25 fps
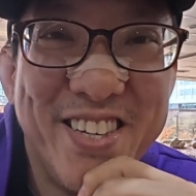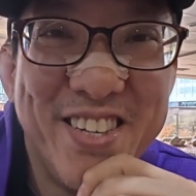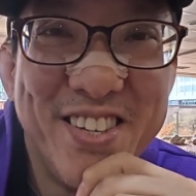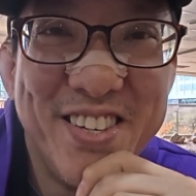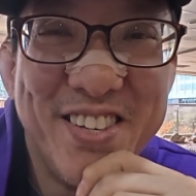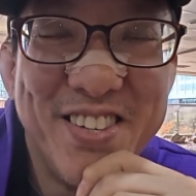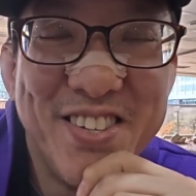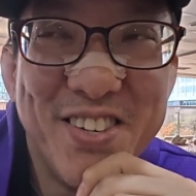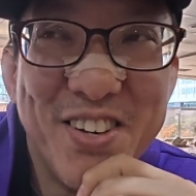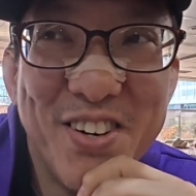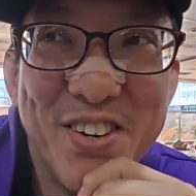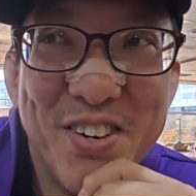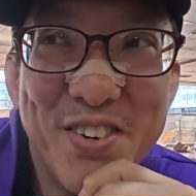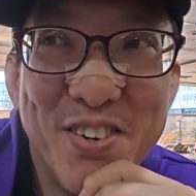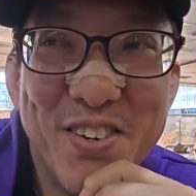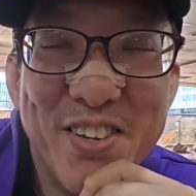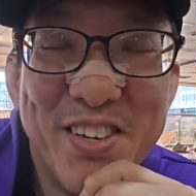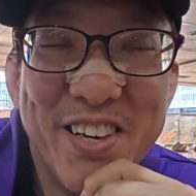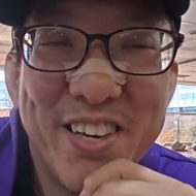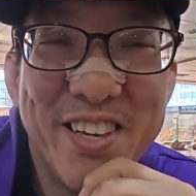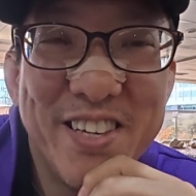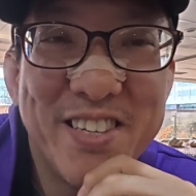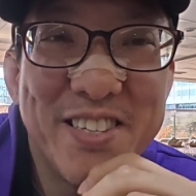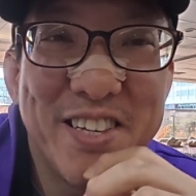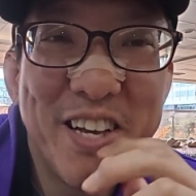So
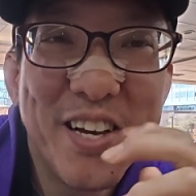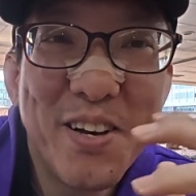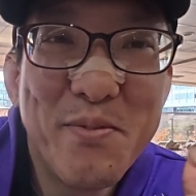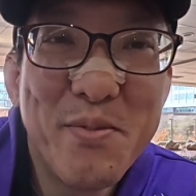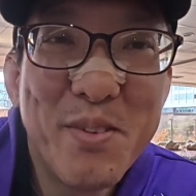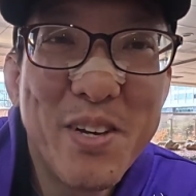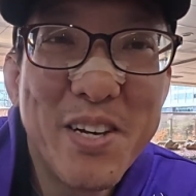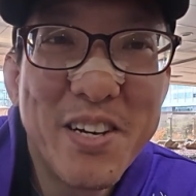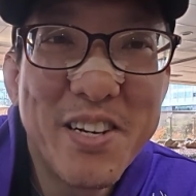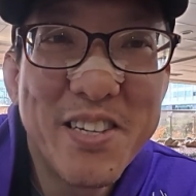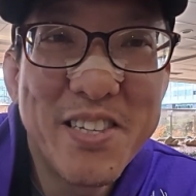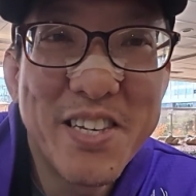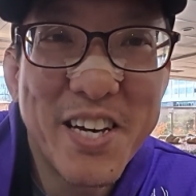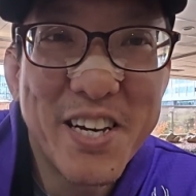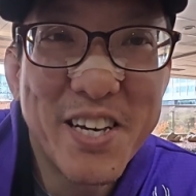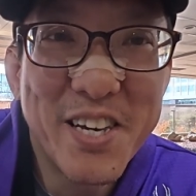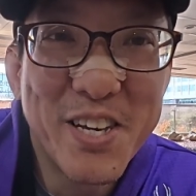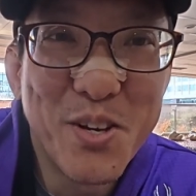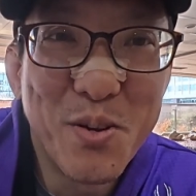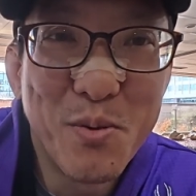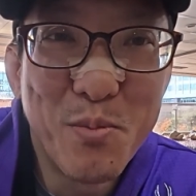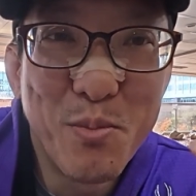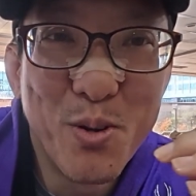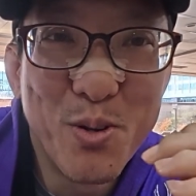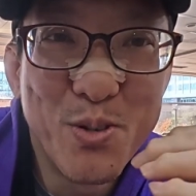I'm not attacking
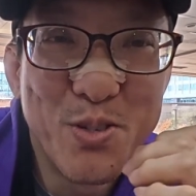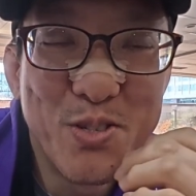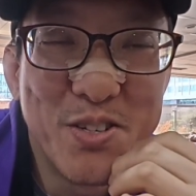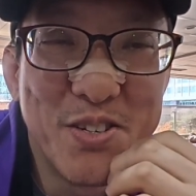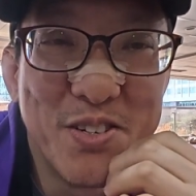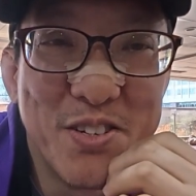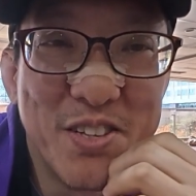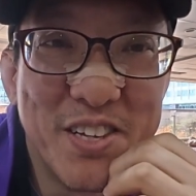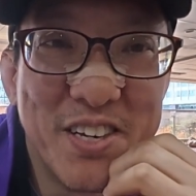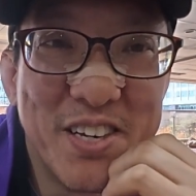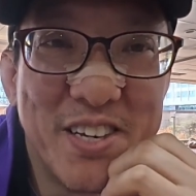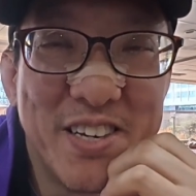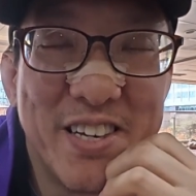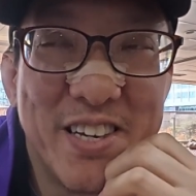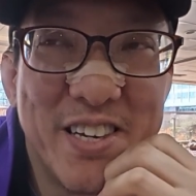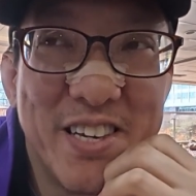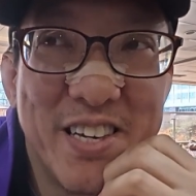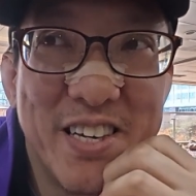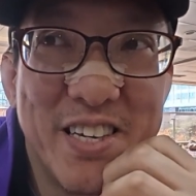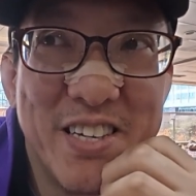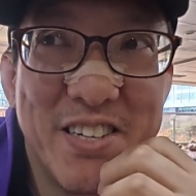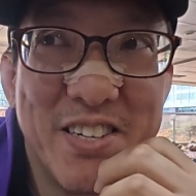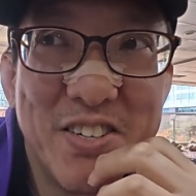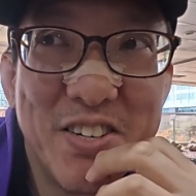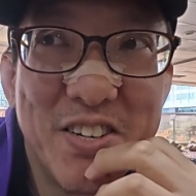her personally.
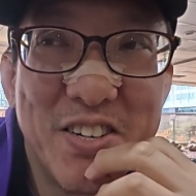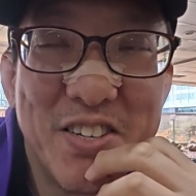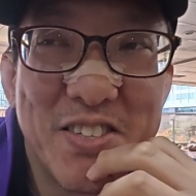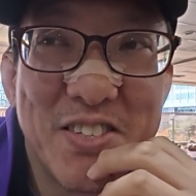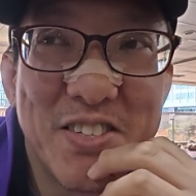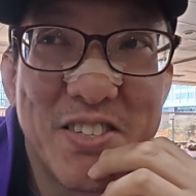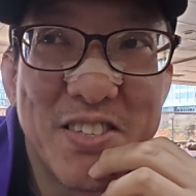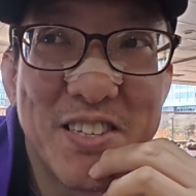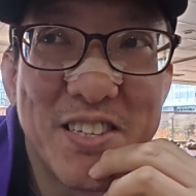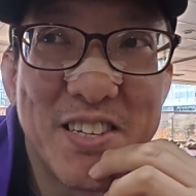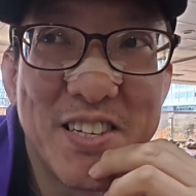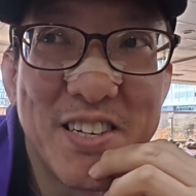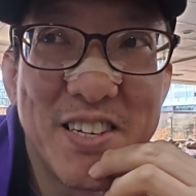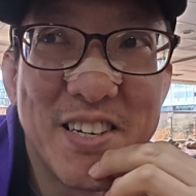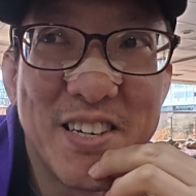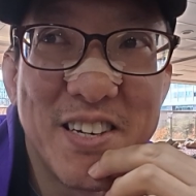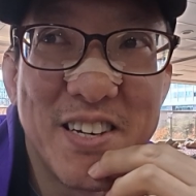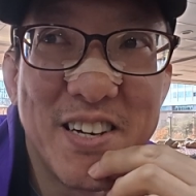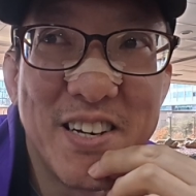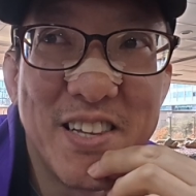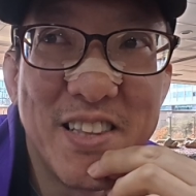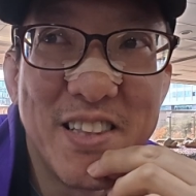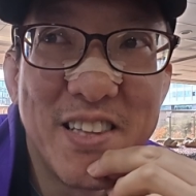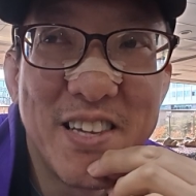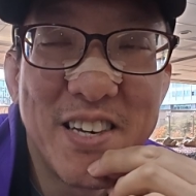It's just,
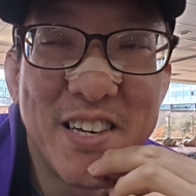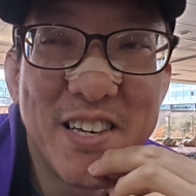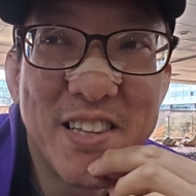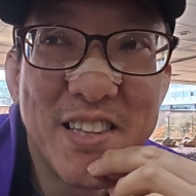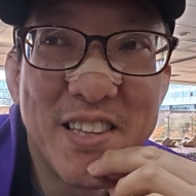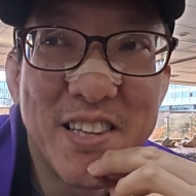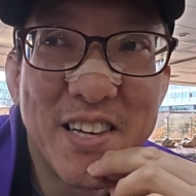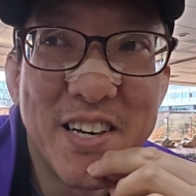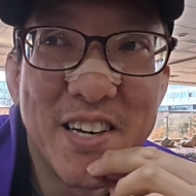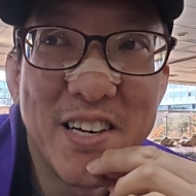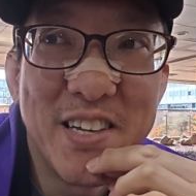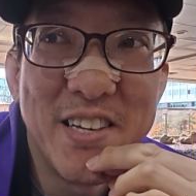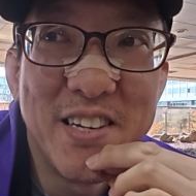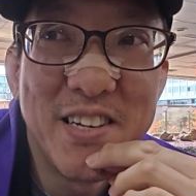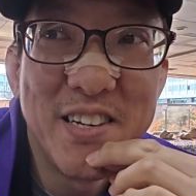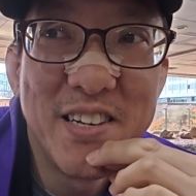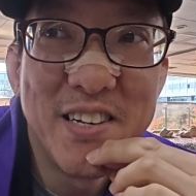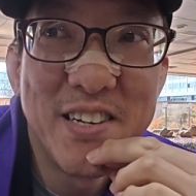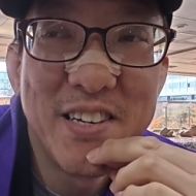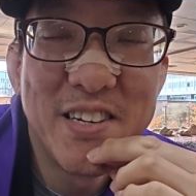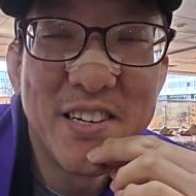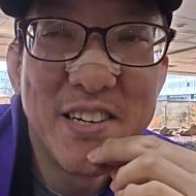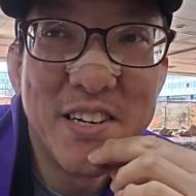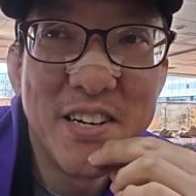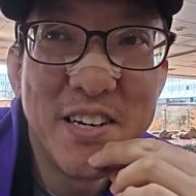I think that
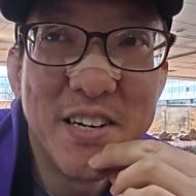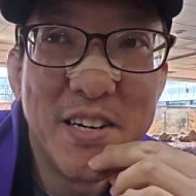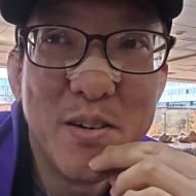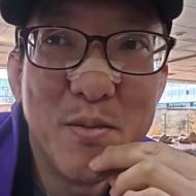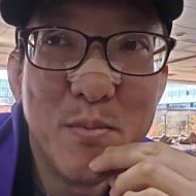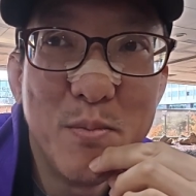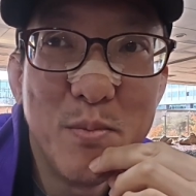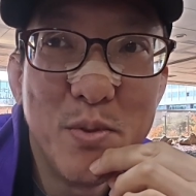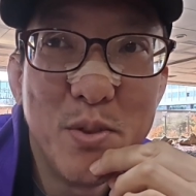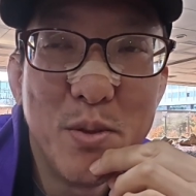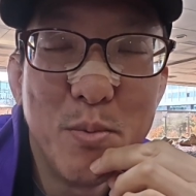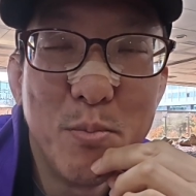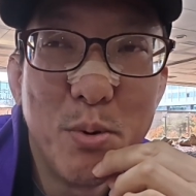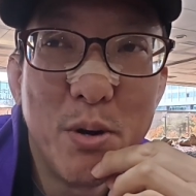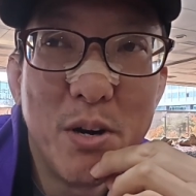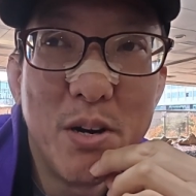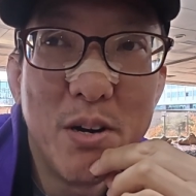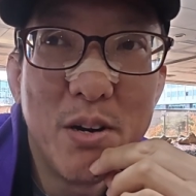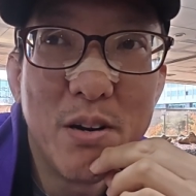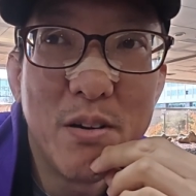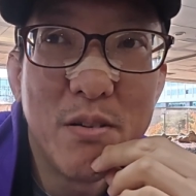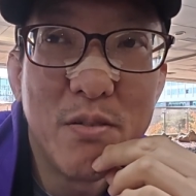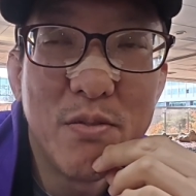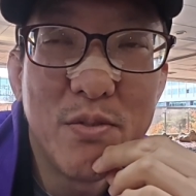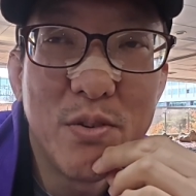the
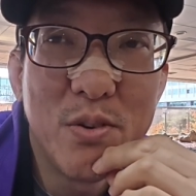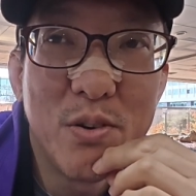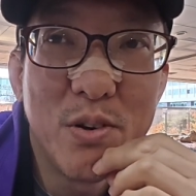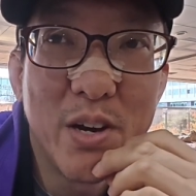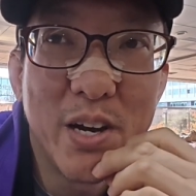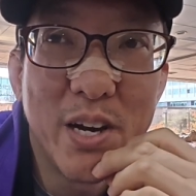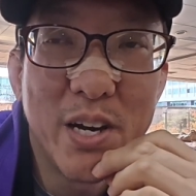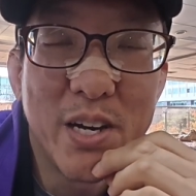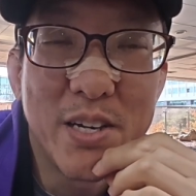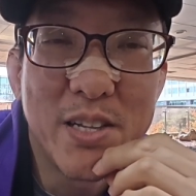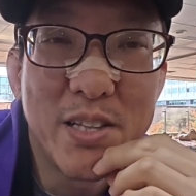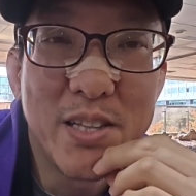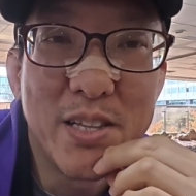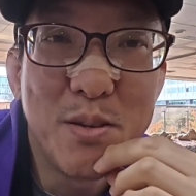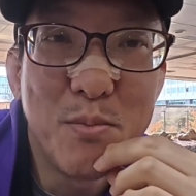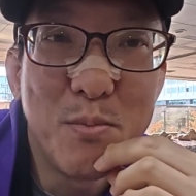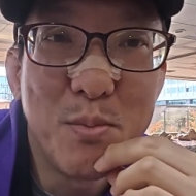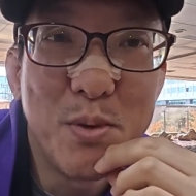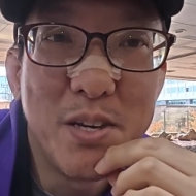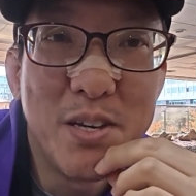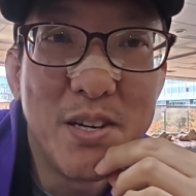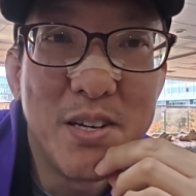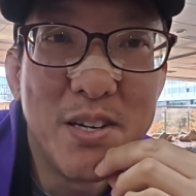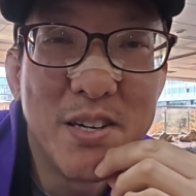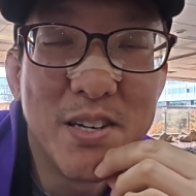bar for
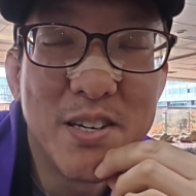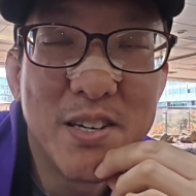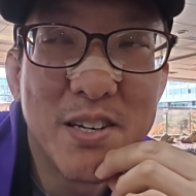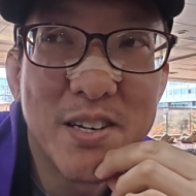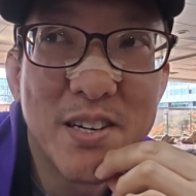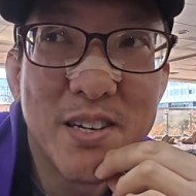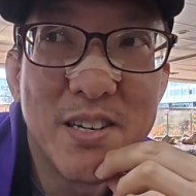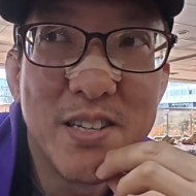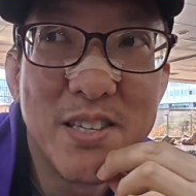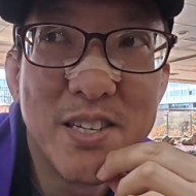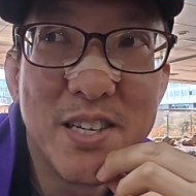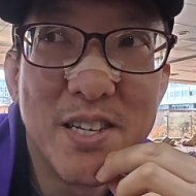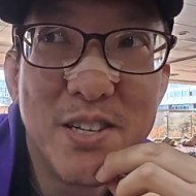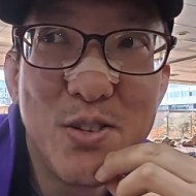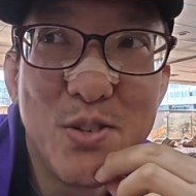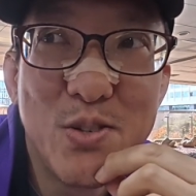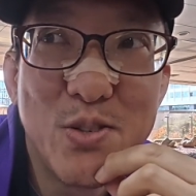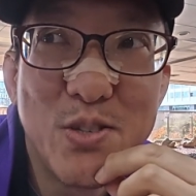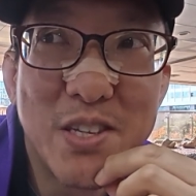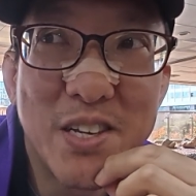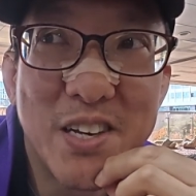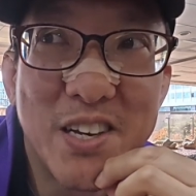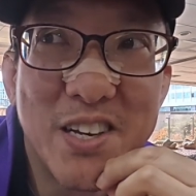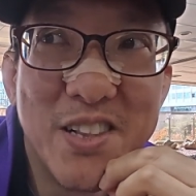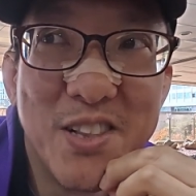academia continues
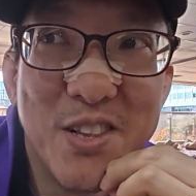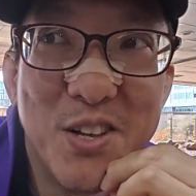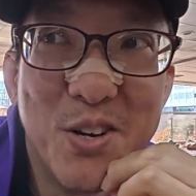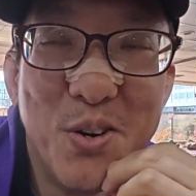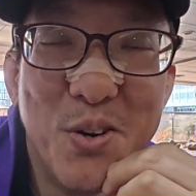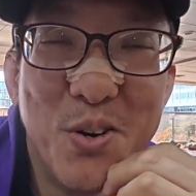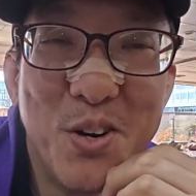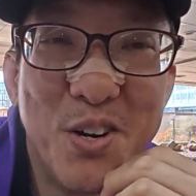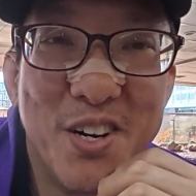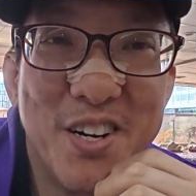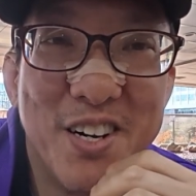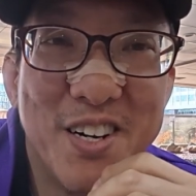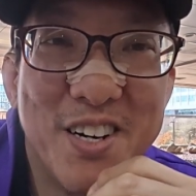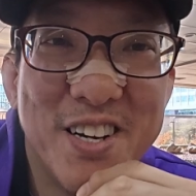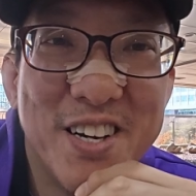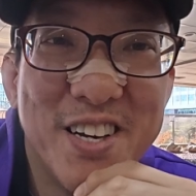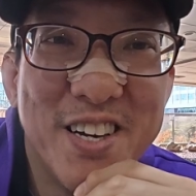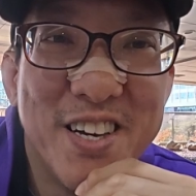to get lower.